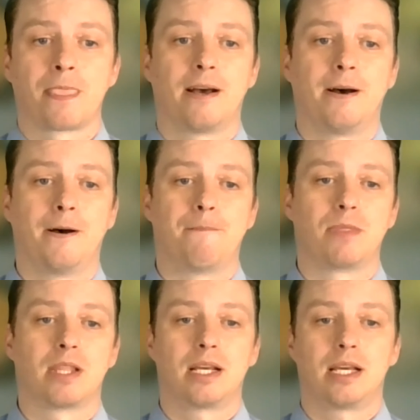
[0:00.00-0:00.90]

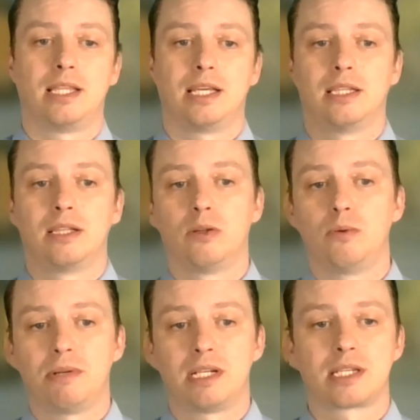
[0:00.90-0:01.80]
And then
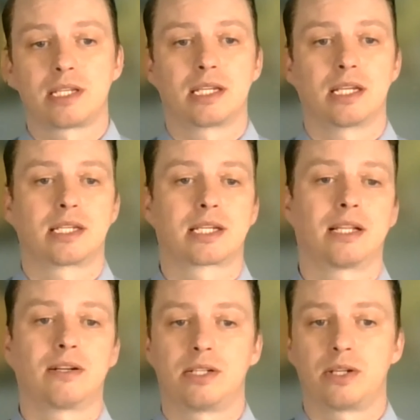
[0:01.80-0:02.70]
lupus,
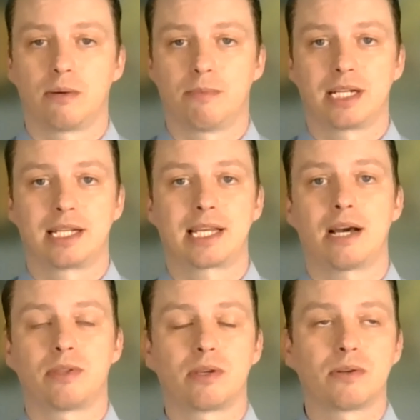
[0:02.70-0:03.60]
scleroderma,
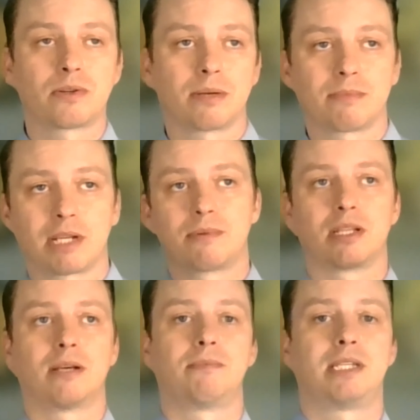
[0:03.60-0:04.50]
gout, those are sometimes
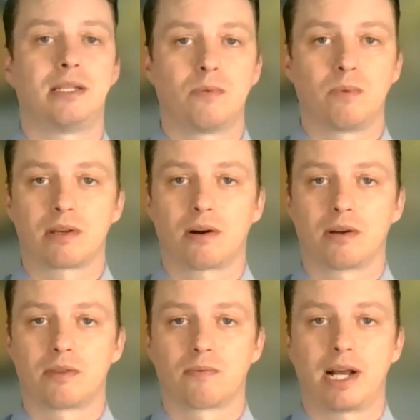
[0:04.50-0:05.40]
lumped in with
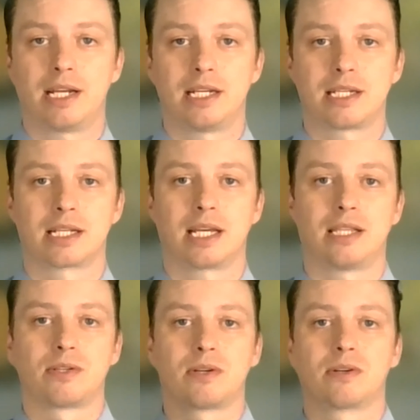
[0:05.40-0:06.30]
arthritis. Again,
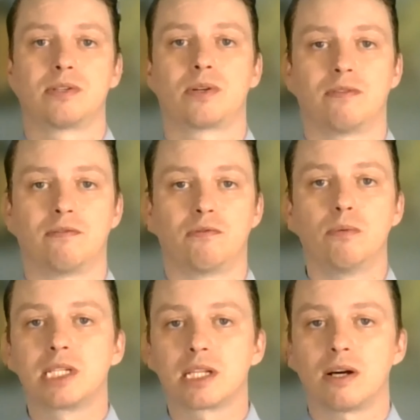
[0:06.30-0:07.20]
those are sort of
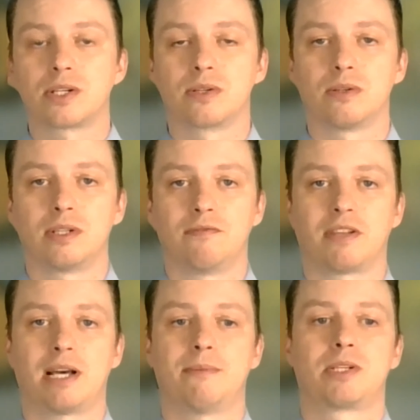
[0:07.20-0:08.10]
rheumatological
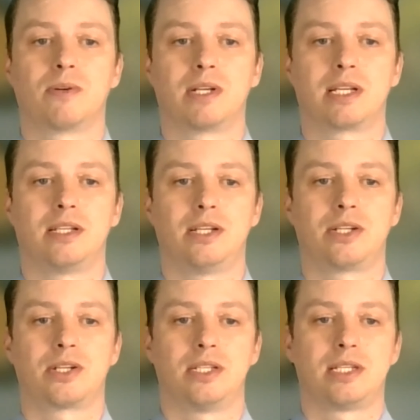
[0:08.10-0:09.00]
inflammatory
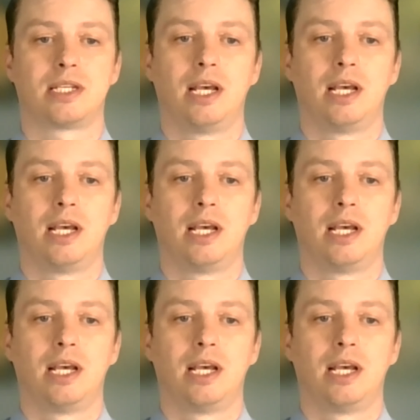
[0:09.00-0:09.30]
conditions.